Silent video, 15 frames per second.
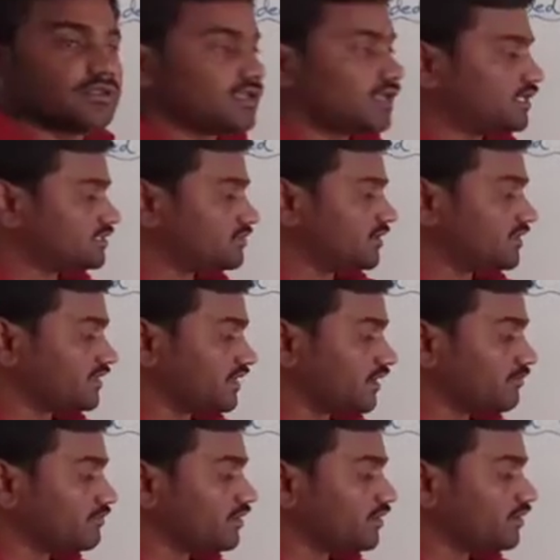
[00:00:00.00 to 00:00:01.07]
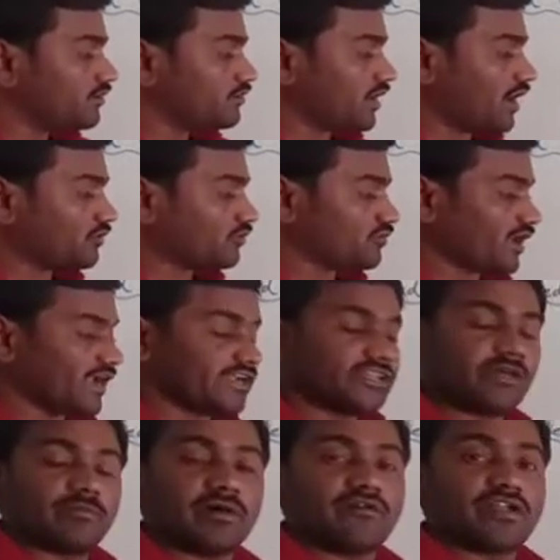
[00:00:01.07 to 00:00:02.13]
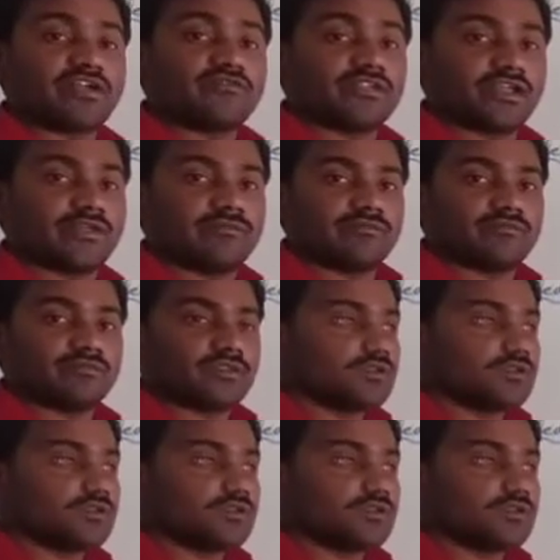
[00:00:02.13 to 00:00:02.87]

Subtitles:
As well, the number you have to write in the power of 10.